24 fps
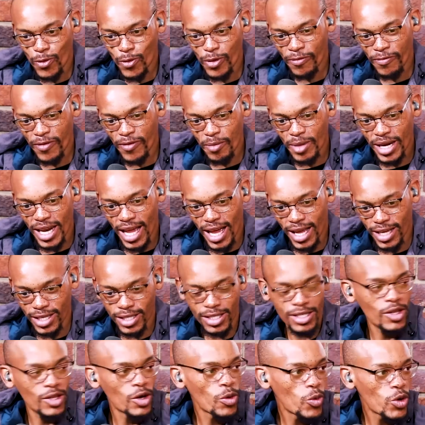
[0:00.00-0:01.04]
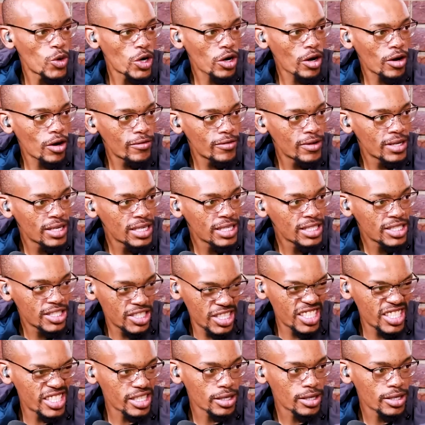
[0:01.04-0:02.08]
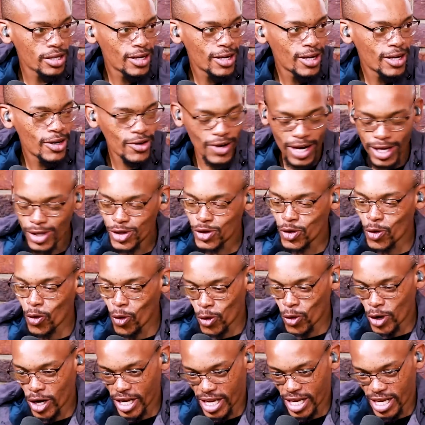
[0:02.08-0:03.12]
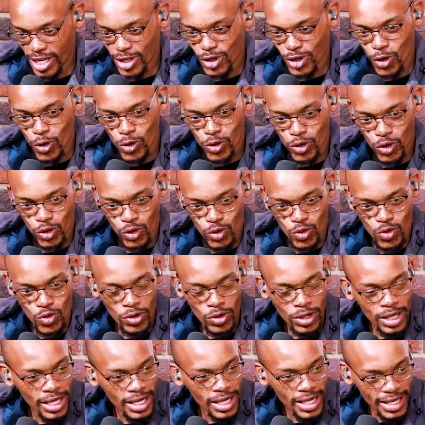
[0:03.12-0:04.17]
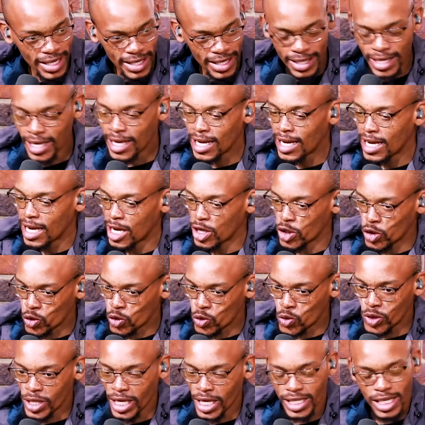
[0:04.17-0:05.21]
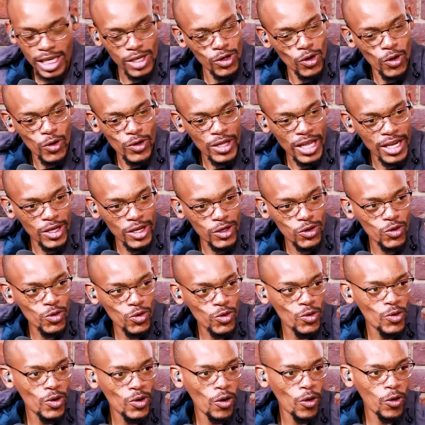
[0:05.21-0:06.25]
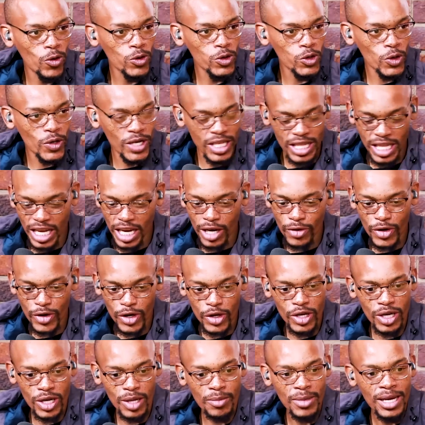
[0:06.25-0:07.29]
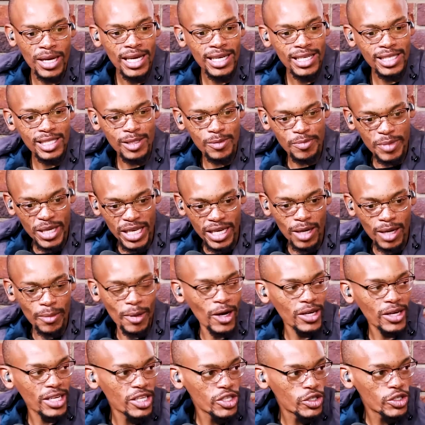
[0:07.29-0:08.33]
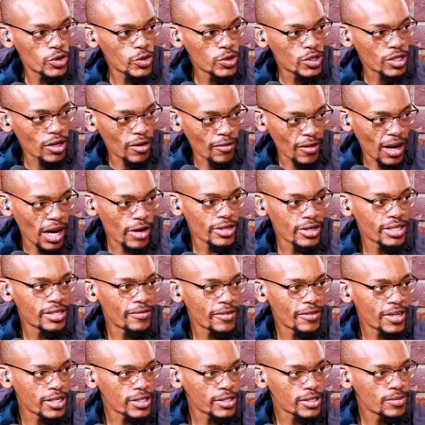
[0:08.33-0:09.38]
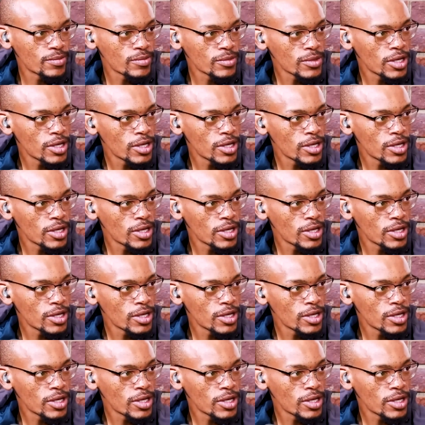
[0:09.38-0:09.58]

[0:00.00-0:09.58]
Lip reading: We feminized the work of teaching, right? So all our kids go to school, clean. In school, they say no, they need to also in the curriculum speak about issues of current affairs.